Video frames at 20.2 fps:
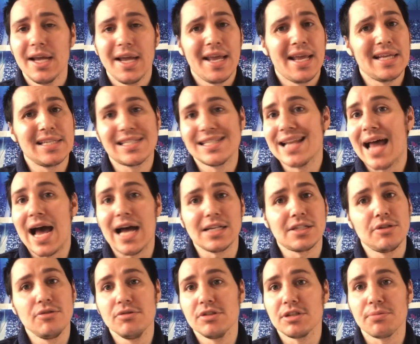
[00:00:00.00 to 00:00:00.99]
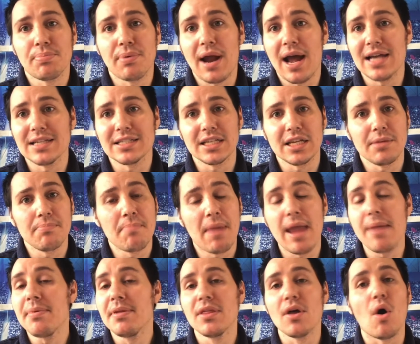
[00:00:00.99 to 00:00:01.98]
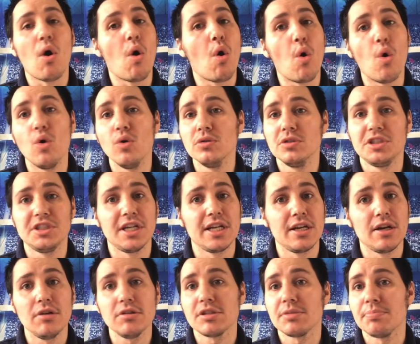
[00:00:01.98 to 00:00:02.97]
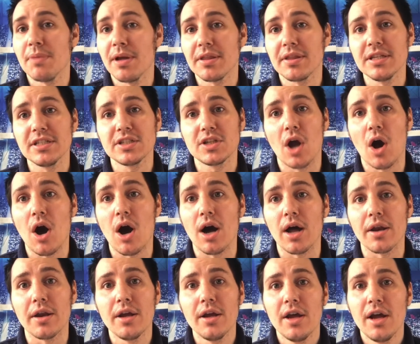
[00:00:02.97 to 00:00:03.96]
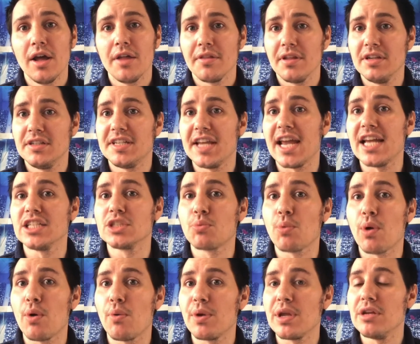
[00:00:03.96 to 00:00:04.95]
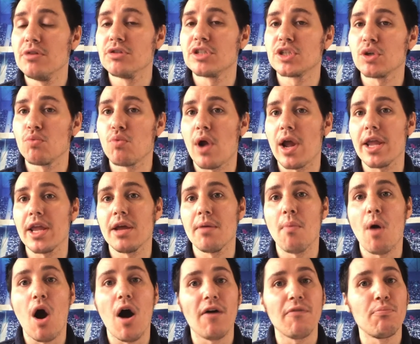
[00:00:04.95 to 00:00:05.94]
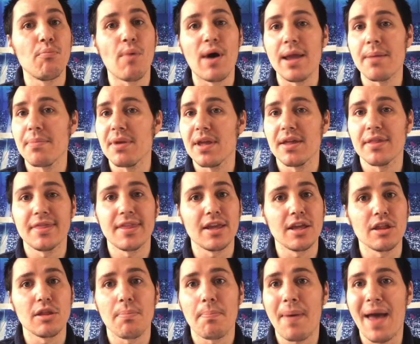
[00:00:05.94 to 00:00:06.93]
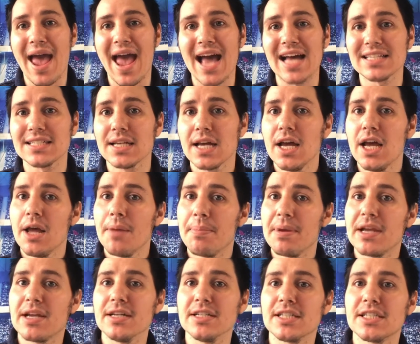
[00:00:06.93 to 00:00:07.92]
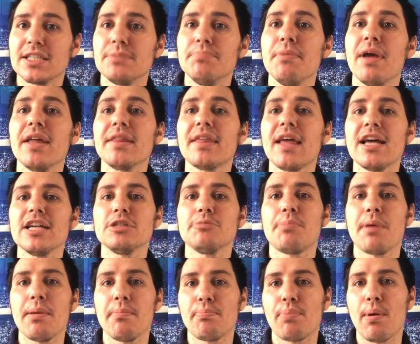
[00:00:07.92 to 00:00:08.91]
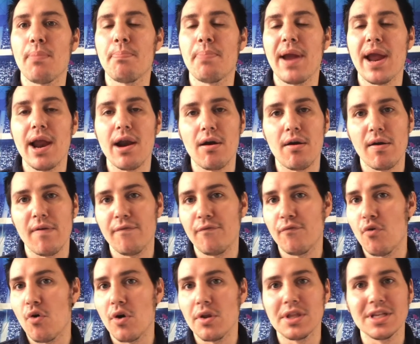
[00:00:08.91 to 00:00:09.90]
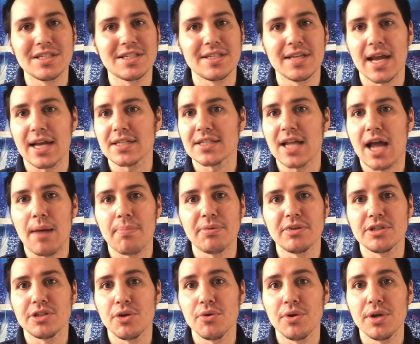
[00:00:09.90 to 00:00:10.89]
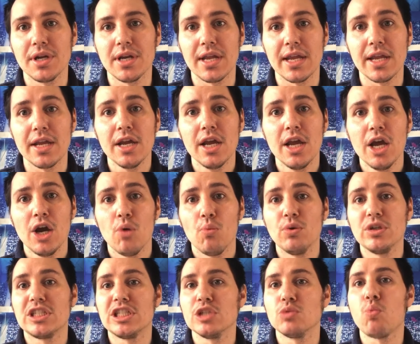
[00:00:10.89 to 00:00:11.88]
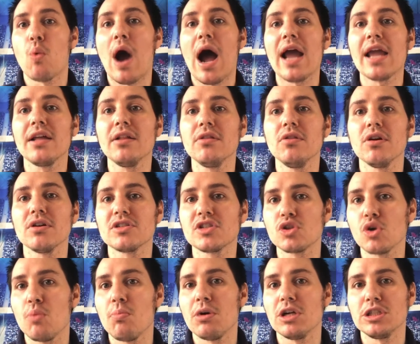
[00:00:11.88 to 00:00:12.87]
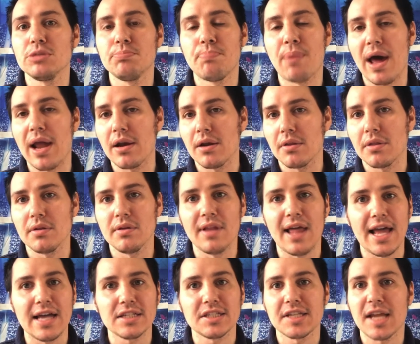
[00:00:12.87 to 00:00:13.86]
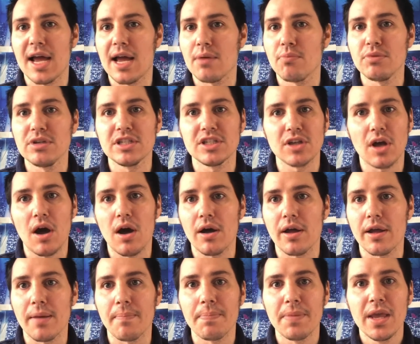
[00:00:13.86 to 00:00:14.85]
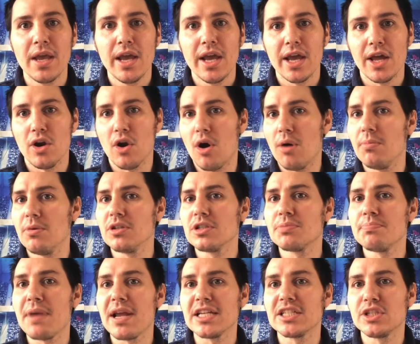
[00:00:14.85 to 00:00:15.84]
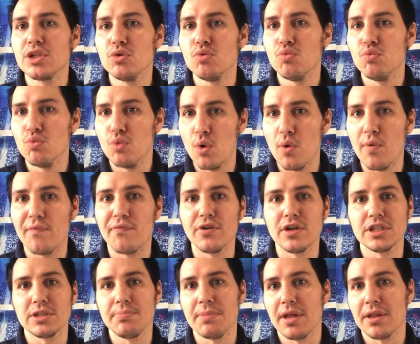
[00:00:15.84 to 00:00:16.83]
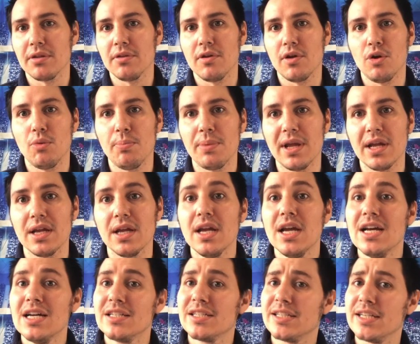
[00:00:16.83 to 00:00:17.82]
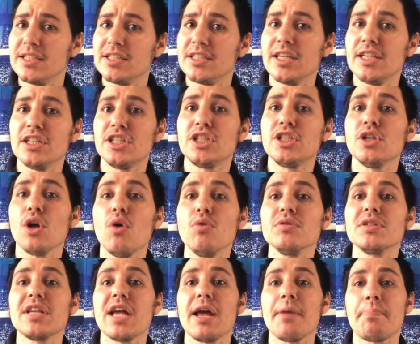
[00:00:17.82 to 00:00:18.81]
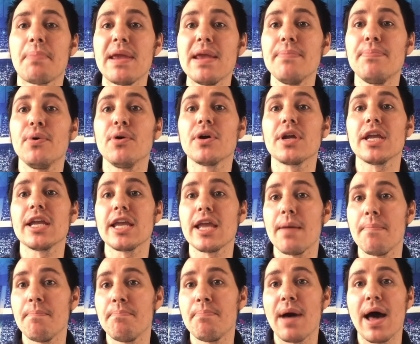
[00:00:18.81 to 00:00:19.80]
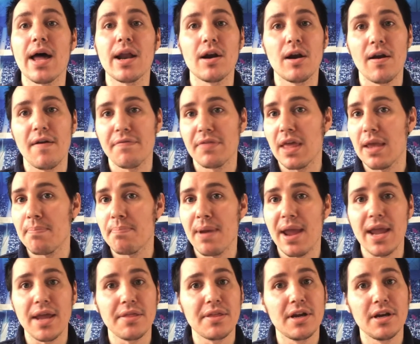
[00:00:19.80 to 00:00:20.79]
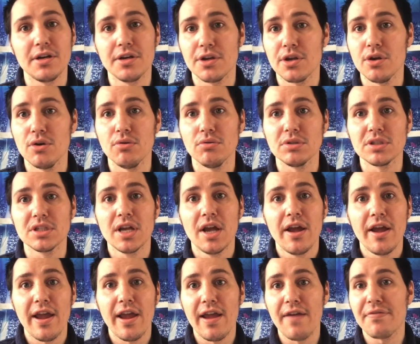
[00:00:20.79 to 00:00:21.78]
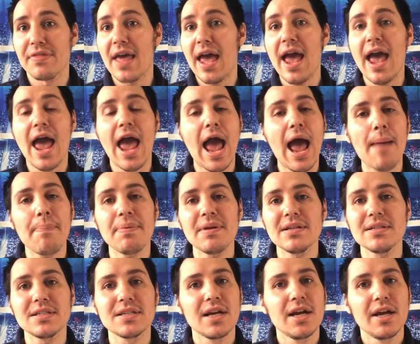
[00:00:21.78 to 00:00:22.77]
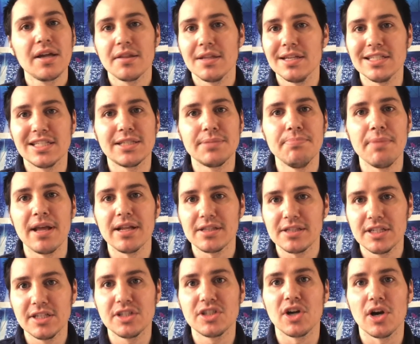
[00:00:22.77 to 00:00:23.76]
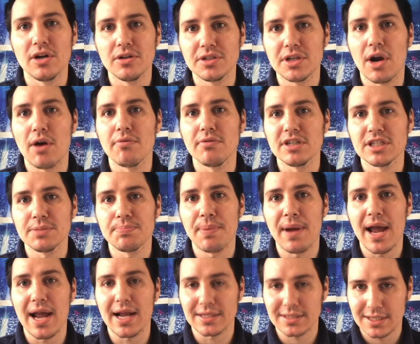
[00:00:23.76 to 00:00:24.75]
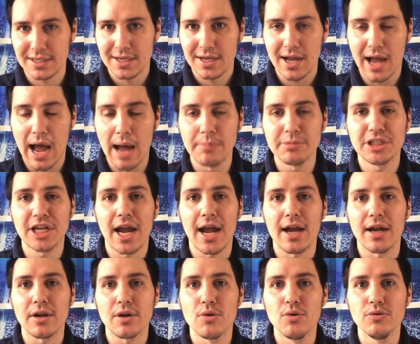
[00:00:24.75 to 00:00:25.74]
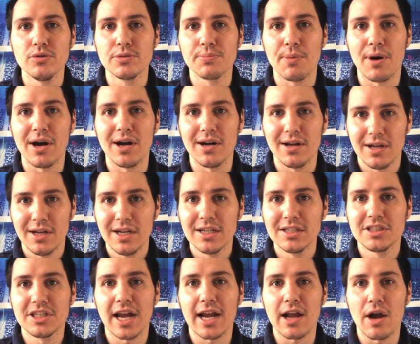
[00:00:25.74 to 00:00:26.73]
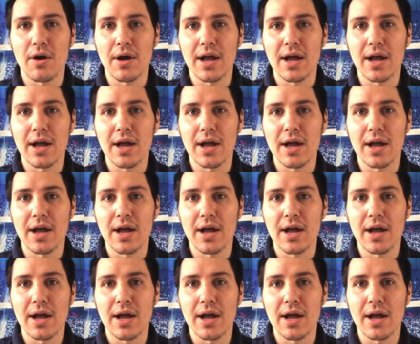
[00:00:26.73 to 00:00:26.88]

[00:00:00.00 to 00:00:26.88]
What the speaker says: it's not too surprising. Maybe the old Geno Smith is gone. The days where we used to write him off might be a thing of the past because Smith has been preparing for this next opportunity, which is why he looks so much better the last time we saw him. It almost makes you root for Smith a little bit since it shows that people can get better if they pay their dues. If that happens, then Smith deserves our respect. I'm John Kuzma. Check out